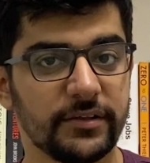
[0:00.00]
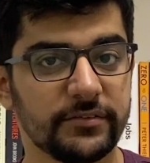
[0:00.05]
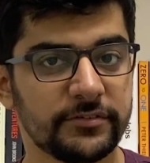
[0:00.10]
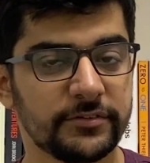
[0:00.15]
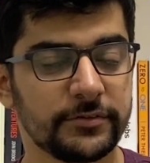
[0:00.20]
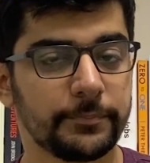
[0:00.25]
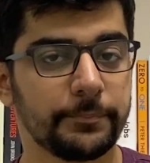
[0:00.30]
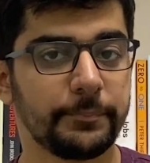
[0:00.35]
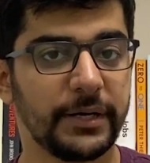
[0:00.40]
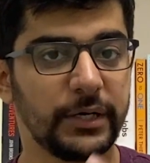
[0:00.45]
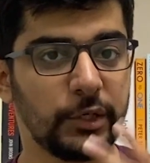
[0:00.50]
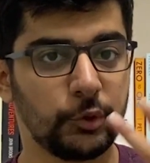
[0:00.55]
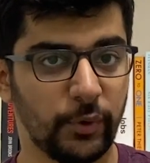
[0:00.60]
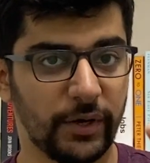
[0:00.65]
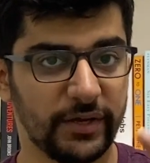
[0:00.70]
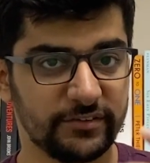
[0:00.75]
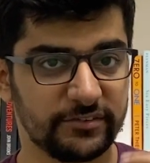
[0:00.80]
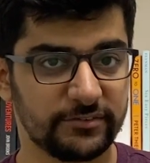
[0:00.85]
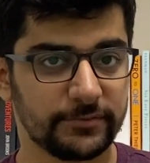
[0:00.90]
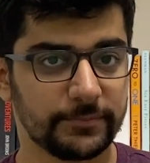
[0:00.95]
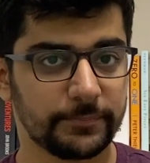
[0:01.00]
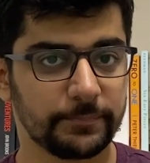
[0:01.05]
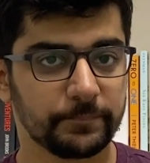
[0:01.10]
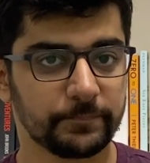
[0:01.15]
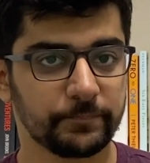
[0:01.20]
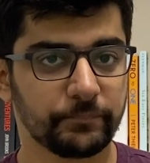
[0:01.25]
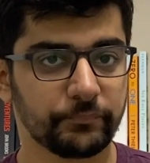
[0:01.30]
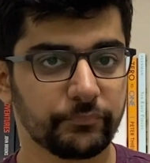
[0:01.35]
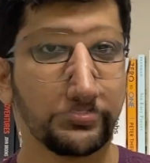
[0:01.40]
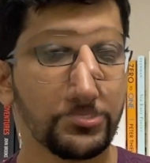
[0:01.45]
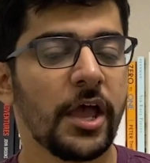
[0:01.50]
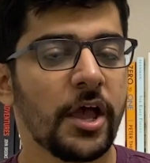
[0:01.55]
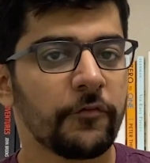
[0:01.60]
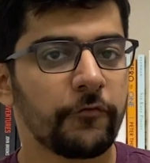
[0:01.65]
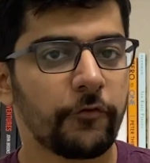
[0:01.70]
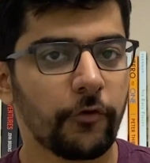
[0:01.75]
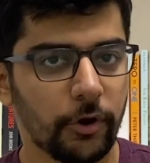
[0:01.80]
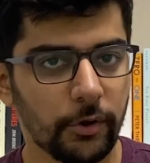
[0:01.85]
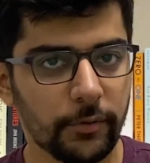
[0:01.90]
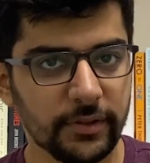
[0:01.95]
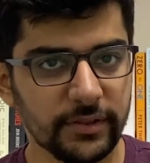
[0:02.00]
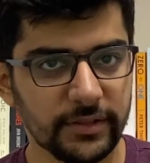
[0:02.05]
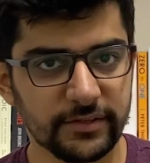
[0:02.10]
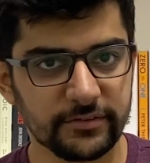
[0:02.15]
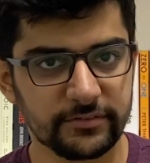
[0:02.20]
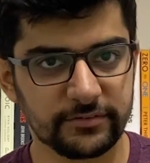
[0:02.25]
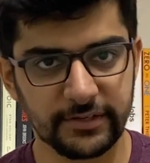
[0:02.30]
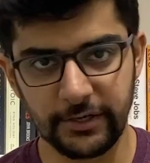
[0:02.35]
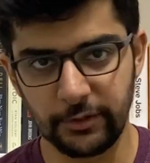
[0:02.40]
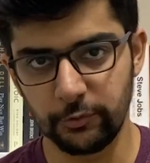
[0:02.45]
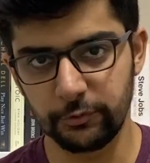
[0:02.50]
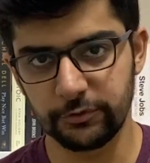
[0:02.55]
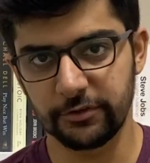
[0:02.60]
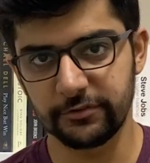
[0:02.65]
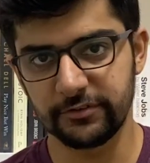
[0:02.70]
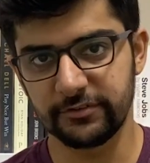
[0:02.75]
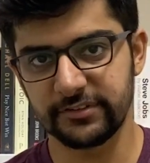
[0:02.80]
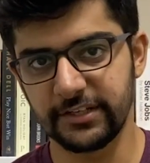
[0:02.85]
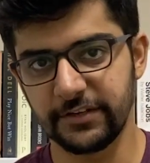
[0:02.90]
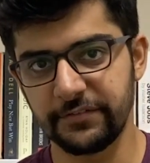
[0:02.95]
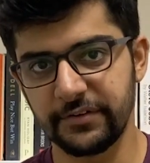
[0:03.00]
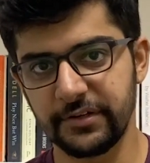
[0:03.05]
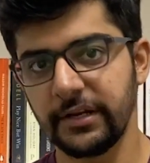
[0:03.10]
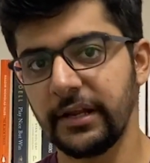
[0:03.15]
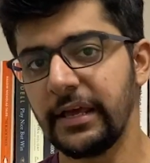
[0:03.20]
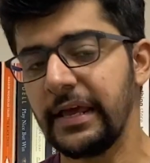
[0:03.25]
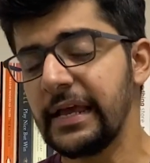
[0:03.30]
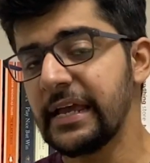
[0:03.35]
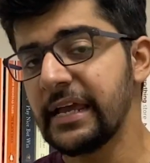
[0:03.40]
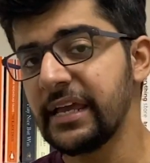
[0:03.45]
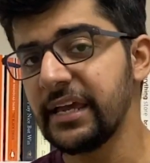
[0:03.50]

once but twice. Following this, in 2007,